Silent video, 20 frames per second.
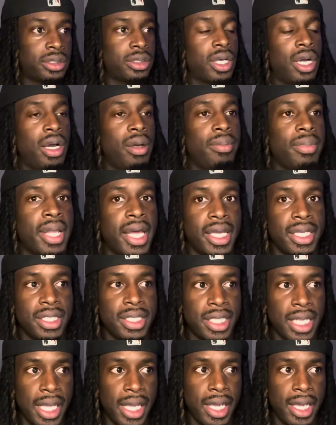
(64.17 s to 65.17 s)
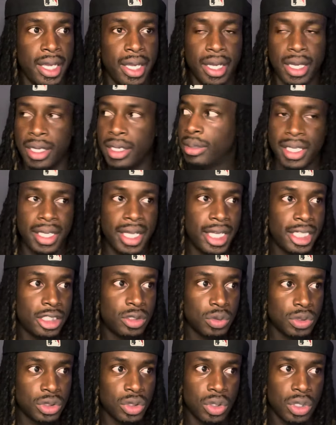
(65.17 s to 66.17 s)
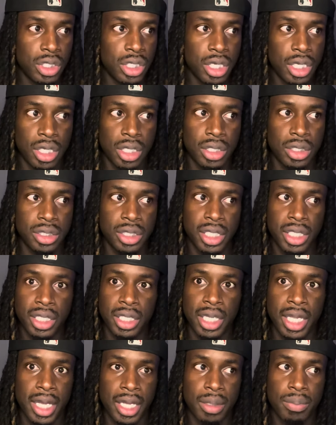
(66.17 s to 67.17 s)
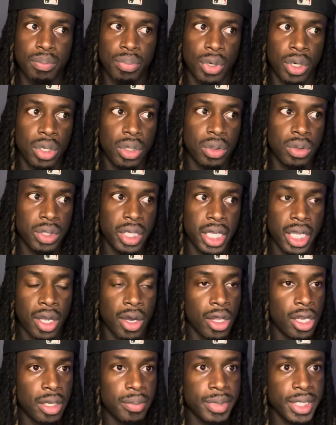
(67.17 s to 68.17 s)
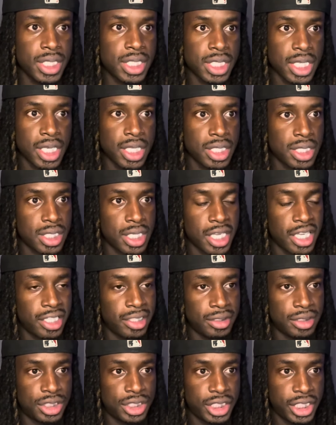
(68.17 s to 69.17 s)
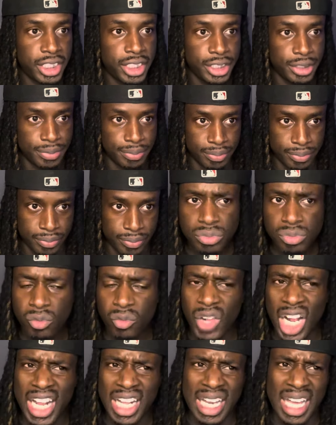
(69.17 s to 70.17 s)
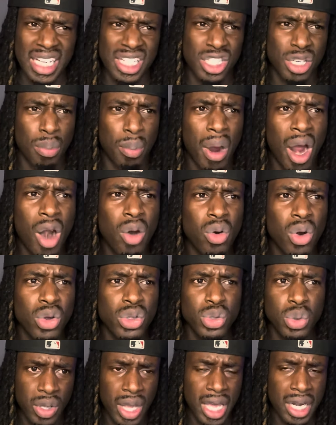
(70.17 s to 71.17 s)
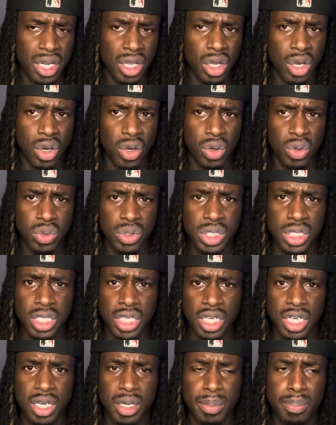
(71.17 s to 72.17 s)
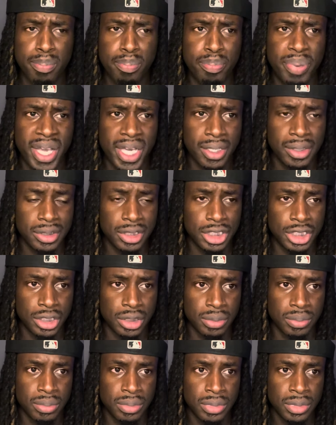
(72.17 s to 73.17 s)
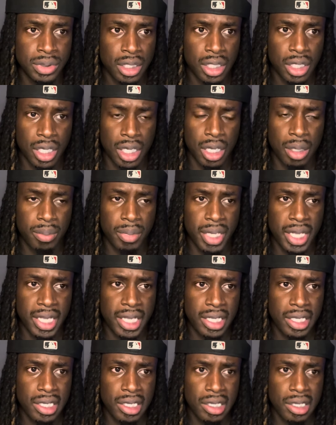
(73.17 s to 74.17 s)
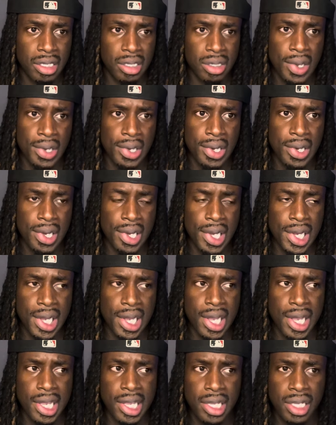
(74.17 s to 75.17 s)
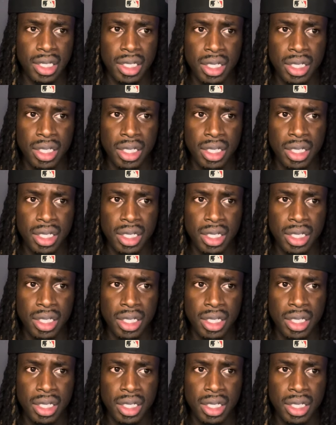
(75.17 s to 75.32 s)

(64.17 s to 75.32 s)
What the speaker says: I'm like, damn, Lex, what's going on? He like, bro, they calling me saying the same shit. Hey, like, tomorrow you gotta go to Belgium. I'm like, all right.